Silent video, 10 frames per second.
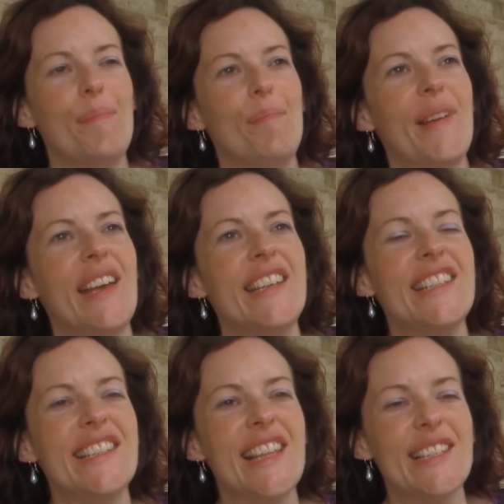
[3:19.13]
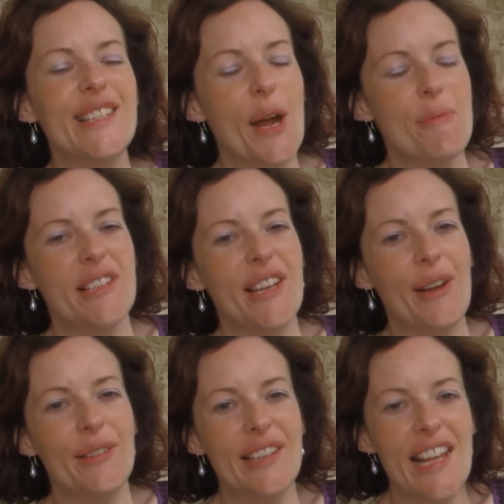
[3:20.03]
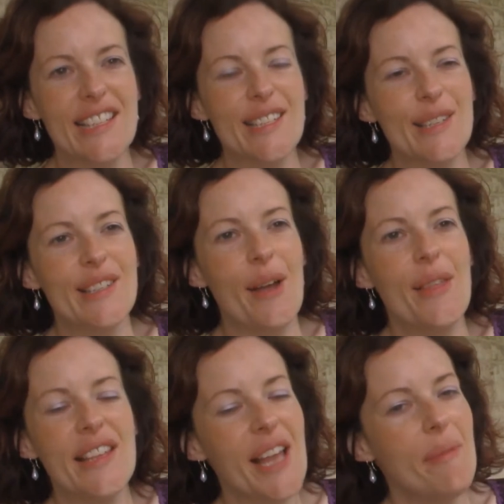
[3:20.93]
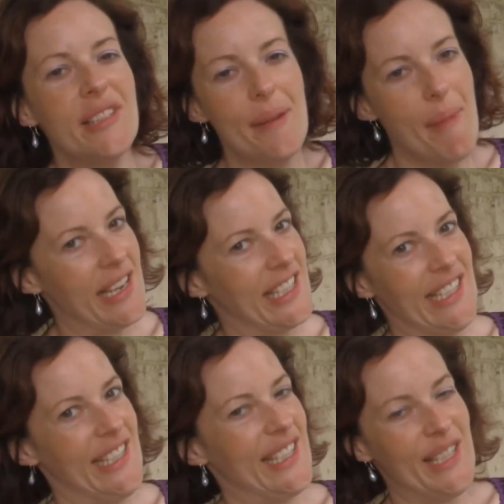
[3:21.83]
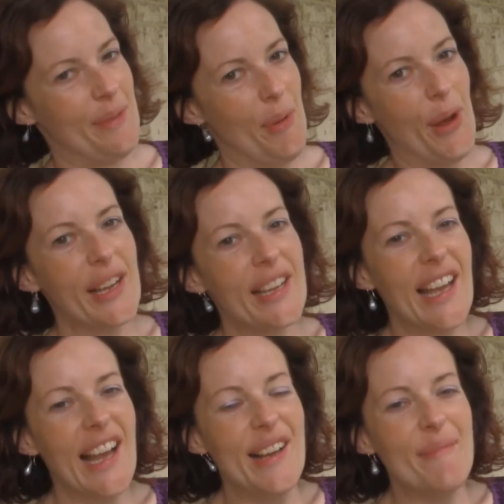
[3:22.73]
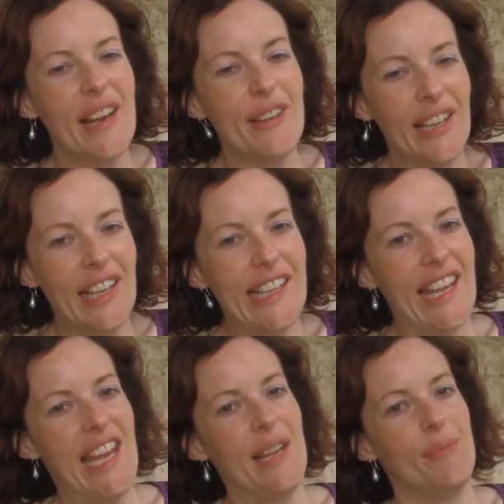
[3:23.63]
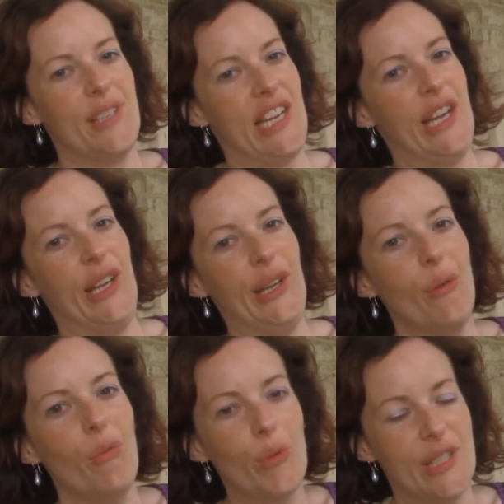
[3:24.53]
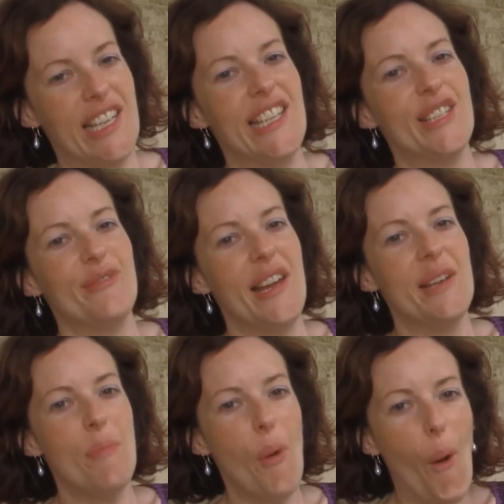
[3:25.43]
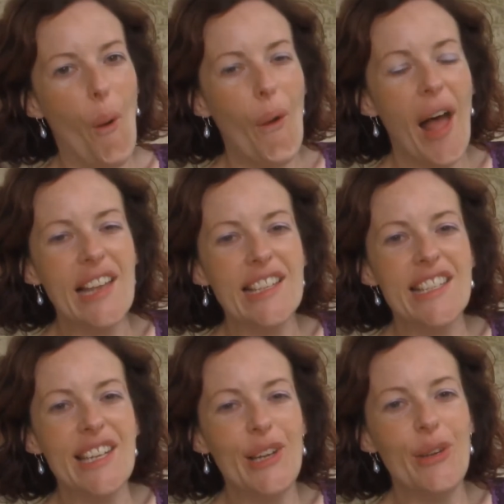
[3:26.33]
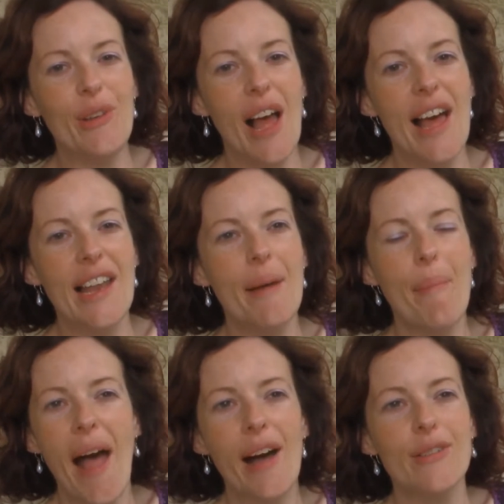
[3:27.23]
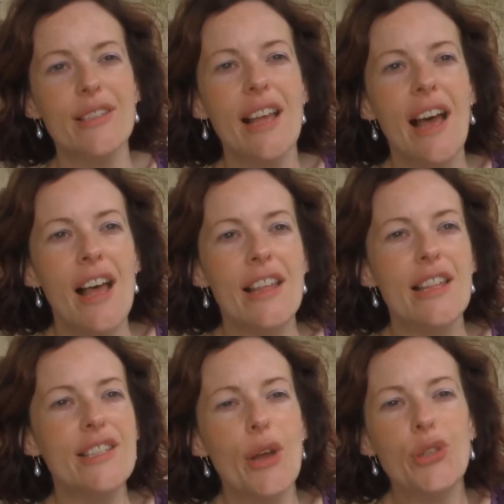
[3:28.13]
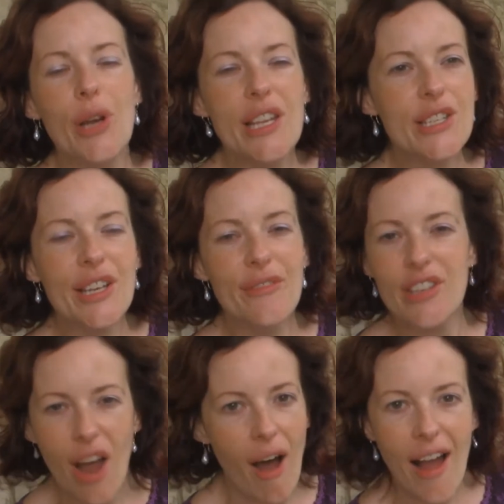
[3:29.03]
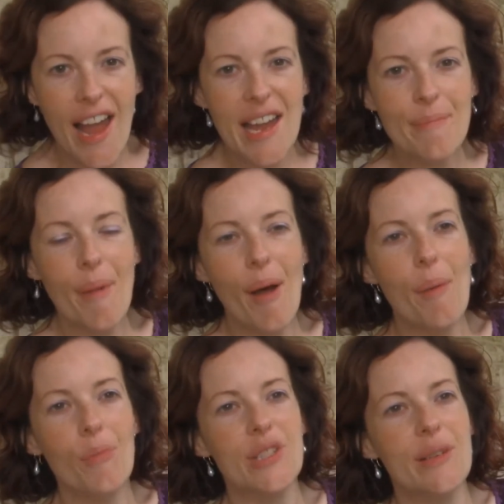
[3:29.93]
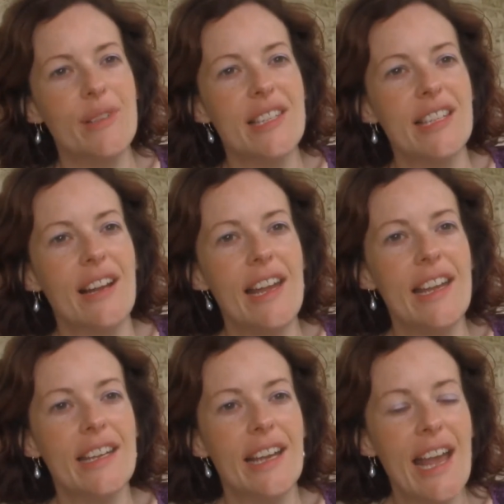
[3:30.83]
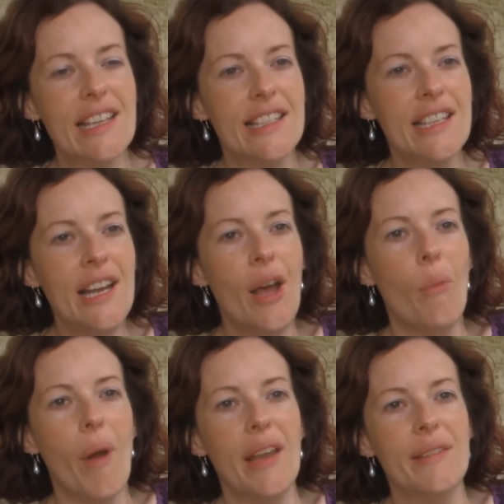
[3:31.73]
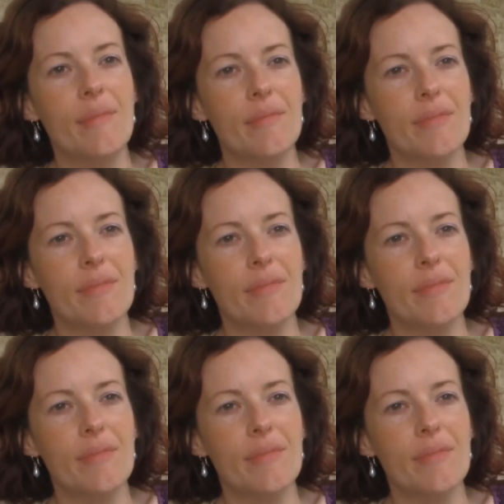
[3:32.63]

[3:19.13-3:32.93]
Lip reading: Because there's so much going on, there's so many dimensions to the book, and it really keeps you wanting to read more, and you learn about the social history of the time, what it was like, I guess, when...